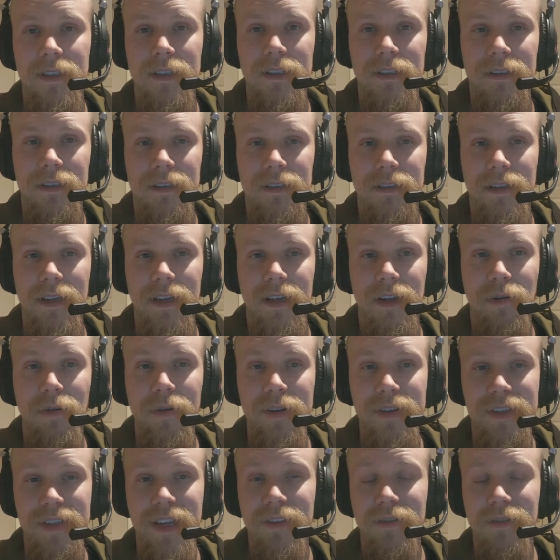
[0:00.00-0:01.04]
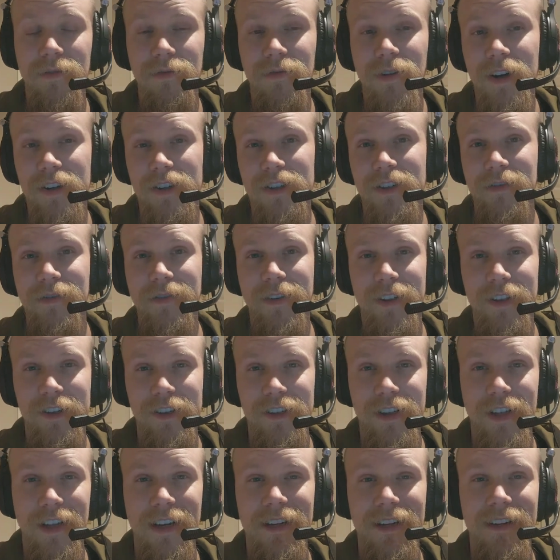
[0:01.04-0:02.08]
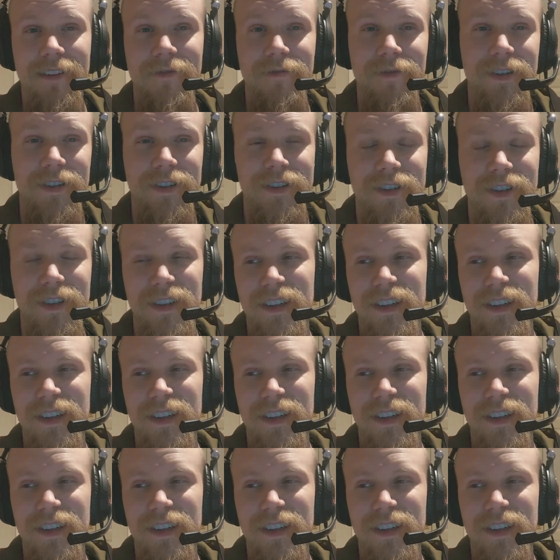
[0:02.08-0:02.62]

I always had to rush the finish line, which